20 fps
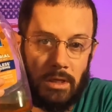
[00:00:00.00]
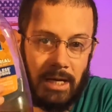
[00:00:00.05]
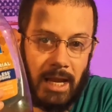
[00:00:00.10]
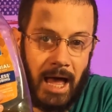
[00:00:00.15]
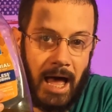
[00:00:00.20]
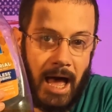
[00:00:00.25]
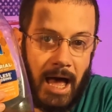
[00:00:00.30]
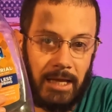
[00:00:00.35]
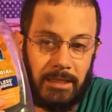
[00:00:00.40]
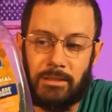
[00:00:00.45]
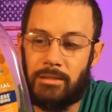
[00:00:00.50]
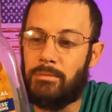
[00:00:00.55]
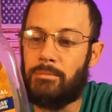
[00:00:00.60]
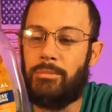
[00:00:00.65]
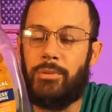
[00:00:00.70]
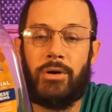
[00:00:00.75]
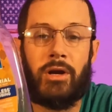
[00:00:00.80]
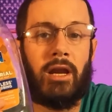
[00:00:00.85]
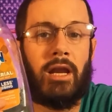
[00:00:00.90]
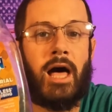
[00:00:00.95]
not
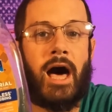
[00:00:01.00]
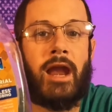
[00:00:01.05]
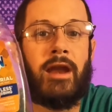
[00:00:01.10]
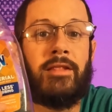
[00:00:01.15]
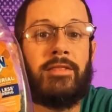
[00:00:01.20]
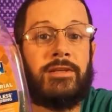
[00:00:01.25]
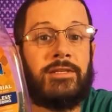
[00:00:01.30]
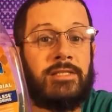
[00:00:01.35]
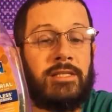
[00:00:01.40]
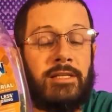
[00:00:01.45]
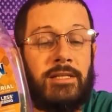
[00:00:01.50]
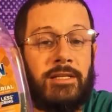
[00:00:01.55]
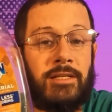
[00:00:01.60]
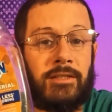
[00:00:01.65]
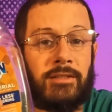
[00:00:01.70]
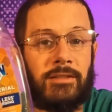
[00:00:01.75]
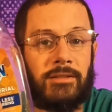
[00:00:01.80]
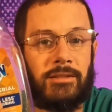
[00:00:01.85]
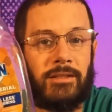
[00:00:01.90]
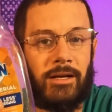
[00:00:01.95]
put a lot of this in
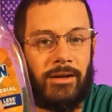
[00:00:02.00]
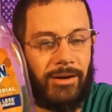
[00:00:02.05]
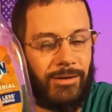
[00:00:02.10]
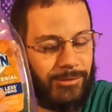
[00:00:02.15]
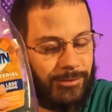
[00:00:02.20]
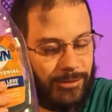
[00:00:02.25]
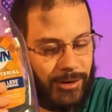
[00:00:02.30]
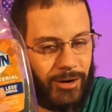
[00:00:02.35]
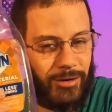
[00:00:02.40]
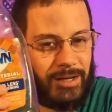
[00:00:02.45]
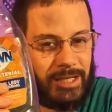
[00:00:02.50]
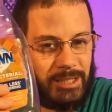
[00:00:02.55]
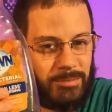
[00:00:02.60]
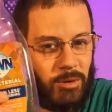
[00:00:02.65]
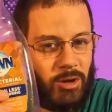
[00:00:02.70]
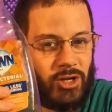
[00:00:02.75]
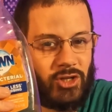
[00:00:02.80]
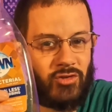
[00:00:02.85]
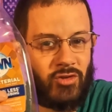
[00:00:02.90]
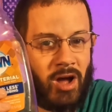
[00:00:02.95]
here. A very
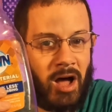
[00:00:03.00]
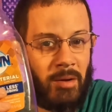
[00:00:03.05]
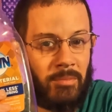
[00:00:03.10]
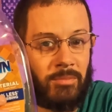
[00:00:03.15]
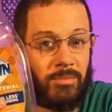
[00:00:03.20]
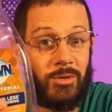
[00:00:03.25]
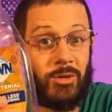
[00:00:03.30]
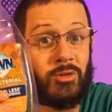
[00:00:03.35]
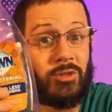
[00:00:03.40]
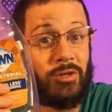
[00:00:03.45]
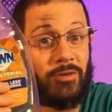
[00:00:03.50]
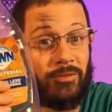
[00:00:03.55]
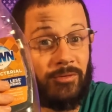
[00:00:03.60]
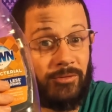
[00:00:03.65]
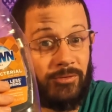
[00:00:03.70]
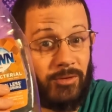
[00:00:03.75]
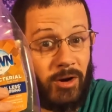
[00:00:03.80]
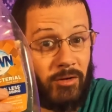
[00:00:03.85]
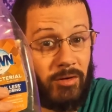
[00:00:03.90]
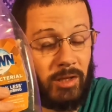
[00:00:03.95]
small drop goes a
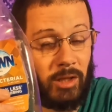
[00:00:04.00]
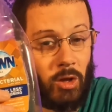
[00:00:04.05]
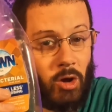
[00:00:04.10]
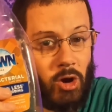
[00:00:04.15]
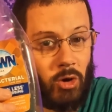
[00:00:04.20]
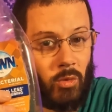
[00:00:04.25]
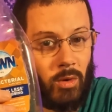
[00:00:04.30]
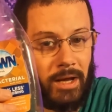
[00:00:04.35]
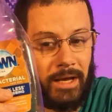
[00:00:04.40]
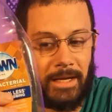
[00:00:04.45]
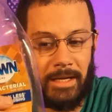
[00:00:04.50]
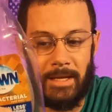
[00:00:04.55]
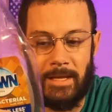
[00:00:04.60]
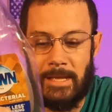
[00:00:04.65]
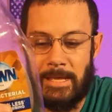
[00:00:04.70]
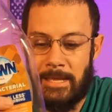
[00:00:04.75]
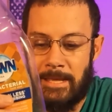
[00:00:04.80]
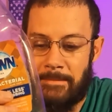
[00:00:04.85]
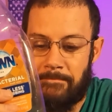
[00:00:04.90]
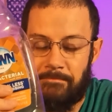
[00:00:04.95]
very long way.
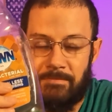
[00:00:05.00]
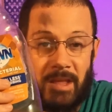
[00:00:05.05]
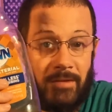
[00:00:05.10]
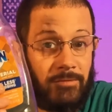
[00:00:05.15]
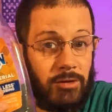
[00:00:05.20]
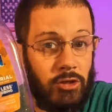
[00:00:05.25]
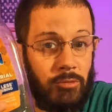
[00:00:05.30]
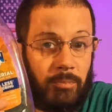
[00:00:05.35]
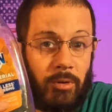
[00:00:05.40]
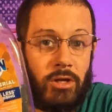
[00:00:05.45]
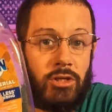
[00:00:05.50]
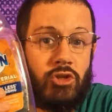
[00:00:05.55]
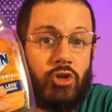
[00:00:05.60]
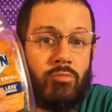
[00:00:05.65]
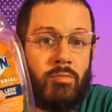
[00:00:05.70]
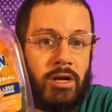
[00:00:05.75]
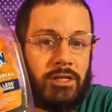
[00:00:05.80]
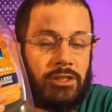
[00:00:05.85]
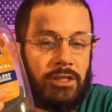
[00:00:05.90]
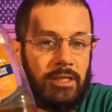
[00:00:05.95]
If you put
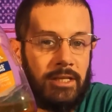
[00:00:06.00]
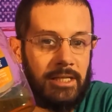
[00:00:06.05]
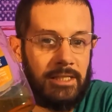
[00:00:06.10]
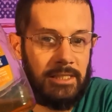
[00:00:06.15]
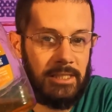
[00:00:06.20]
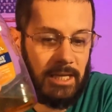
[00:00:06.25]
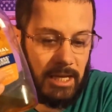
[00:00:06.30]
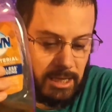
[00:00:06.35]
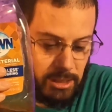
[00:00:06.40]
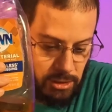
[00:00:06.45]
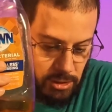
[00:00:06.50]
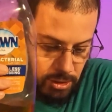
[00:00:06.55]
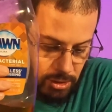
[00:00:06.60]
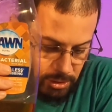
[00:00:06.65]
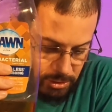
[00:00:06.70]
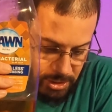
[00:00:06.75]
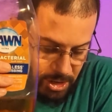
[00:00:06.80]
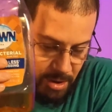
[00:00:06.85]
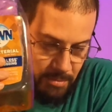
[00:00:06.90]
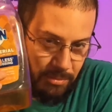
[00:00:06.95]
too much of this in
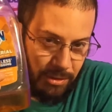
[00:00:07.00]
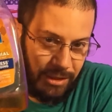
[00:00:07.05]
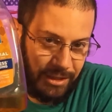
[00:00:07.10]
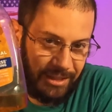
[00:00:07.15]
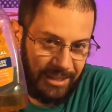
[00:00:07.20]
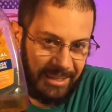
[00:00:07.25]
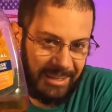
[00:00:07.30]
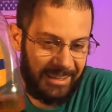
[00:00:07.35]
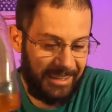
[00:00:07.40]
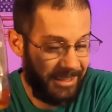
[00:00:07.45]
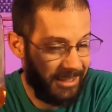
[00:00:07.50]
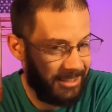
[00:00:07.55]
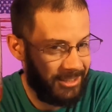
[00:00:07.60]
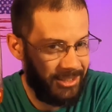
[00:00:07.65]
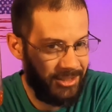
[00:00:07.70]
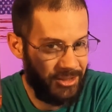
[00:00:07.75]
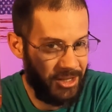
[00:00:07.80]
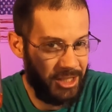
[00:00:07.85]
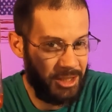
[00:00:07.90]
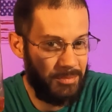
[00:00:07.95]
your tumbler,
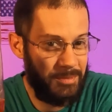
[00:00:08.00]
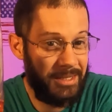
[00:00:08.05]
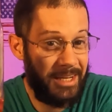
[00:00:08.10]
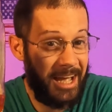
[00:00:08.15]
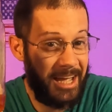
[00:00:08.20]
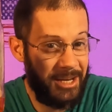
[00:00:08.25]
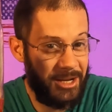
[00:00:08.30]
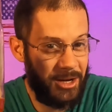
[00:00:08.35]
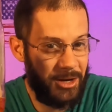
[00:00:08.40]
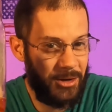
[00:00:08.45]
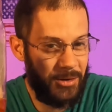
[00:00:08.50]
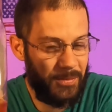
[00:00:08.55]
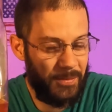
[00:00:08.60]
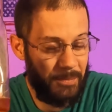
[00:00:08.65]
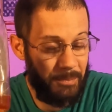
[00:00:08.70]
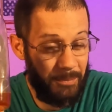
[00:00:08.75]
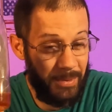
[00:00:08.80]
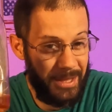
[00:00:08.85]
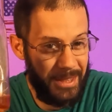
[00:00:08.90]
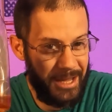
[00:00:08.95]
trust me, I
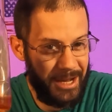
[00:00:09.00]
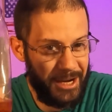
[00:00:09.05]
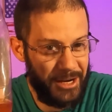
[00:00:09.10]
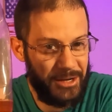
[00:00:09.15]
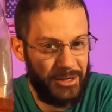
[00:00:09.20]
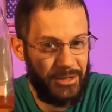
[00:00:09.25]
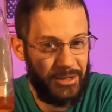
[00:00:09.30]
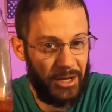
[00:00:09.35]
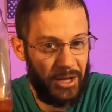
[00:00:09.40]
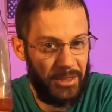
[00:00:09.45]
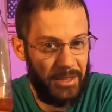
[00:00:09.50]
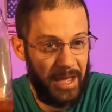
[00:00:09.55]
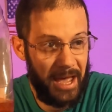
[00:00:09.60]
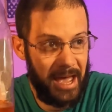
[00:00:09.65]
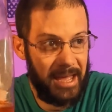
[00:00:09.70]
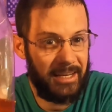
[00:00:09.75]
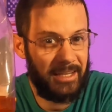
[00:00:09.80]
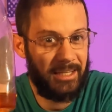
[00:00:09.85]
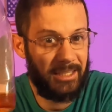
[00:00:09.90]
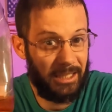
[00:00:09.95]
know, been there, done
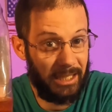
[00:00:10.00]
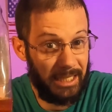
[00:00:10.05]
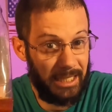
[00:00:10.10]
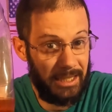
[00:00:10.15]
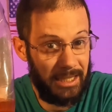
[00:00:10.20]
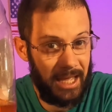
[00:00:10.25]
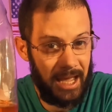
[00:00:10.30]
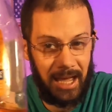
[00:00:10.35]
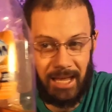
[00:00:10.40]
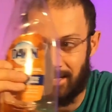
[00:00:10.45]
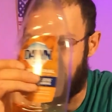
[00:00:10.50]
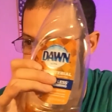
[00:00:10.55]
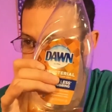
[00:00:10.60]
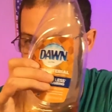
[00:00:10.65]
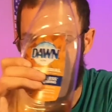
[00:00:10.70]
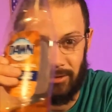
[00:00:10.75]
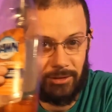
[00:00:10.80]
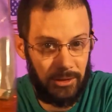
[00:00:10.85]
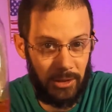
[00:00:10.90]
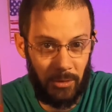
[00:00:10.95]
that, clean that,
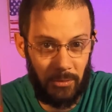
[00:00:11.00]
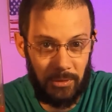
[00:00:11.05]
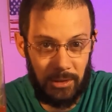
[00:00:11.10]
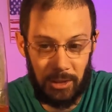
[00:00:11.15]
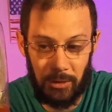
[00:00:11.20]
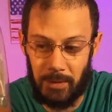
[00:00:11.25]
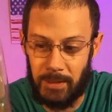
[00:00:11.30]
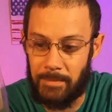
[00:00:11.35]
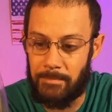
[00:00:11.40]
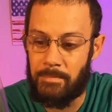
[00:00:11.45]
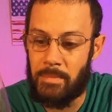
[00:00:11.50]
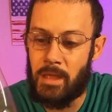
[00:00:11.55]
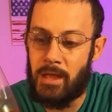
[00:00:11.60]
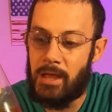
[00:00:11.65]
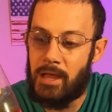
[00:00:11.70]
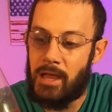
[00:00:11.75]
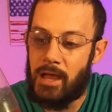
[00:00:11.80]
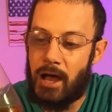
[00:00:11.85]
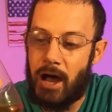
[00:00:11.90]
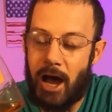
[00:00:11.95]
don't do it.
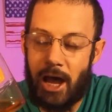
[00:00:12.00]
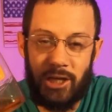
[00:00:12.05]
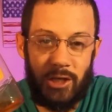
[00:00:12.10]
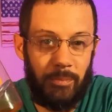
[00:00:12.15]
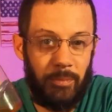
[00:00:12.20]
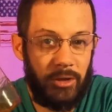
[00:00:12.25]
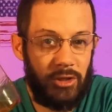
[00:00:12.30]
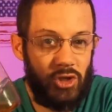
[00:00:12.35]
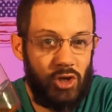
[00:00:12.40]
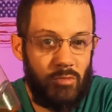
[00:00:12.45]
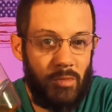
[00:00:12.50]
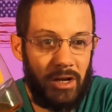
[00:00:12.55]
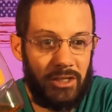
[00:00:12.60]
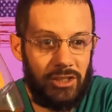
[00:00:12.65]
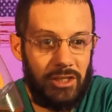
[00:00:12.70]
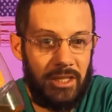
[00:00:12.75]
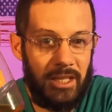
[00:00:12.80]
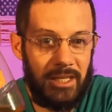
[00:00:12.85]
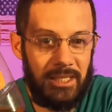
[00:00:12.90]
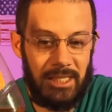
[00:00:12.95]
You put too
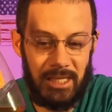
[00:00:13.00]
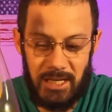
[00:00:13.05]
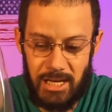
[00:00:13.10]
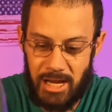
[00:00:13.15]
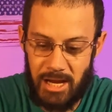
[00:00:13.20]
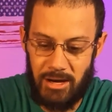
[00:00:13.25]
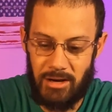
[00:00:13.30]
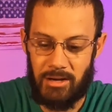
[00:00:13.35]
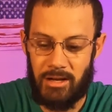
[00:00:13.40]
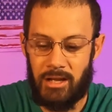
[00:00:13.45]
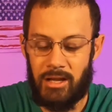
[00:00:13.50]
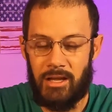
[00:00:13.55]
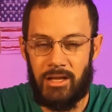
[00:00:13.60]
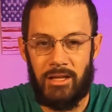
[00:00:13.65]
much of this in there,